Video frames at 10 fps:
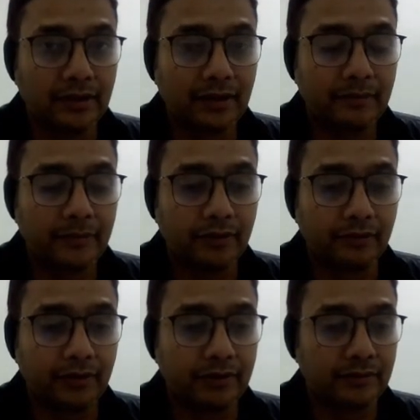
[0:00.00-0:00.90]
I'm not
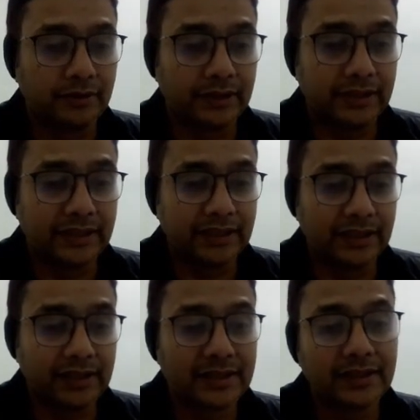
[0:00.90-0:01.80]
going into the
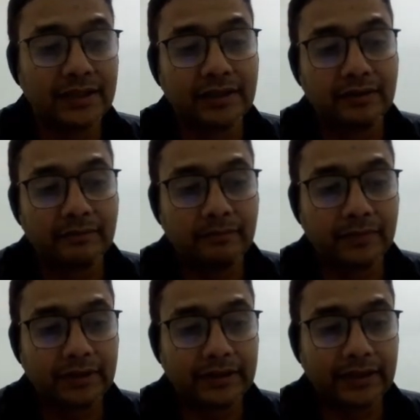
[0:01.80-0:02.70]
details,
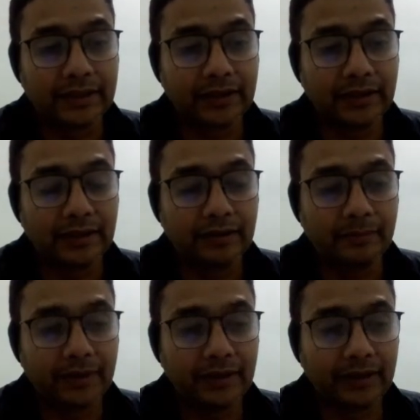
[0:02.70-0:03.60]
but they are
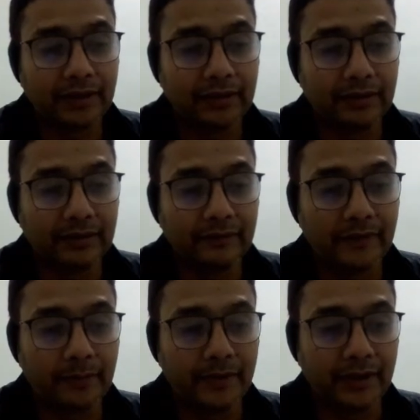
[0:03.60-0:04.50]
mainly
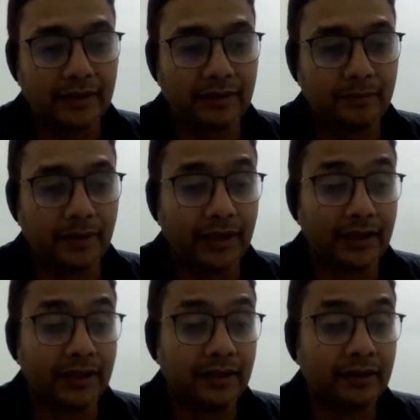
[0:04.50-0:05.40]
fabricated by